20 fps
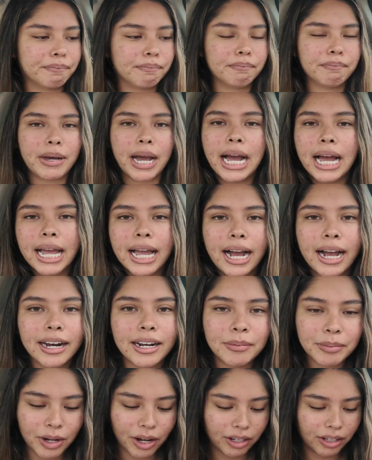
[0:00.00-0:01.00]
my
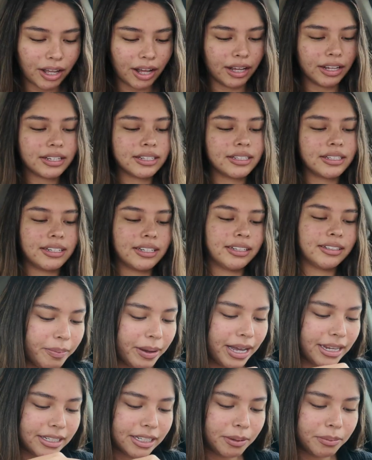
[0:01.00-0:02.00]
item got lost. The
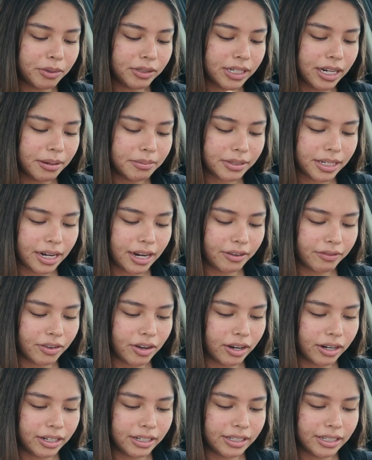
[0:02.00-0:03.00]
past couple times that I've
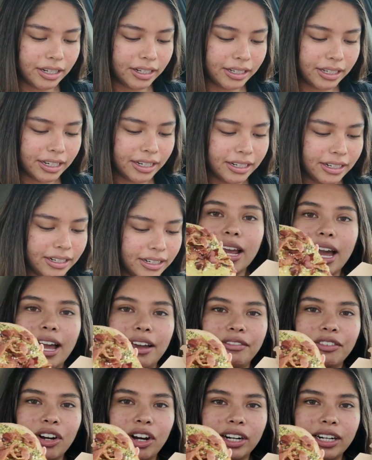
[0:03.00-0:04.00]
gotten Dunkin',
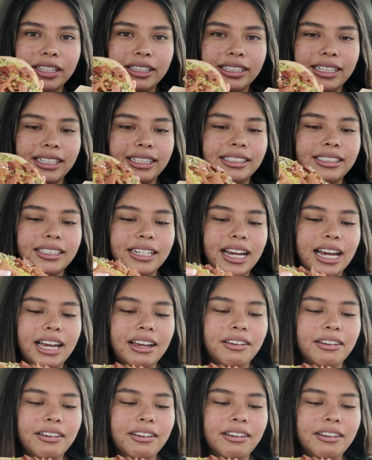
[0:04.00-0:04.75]
I've gotten this.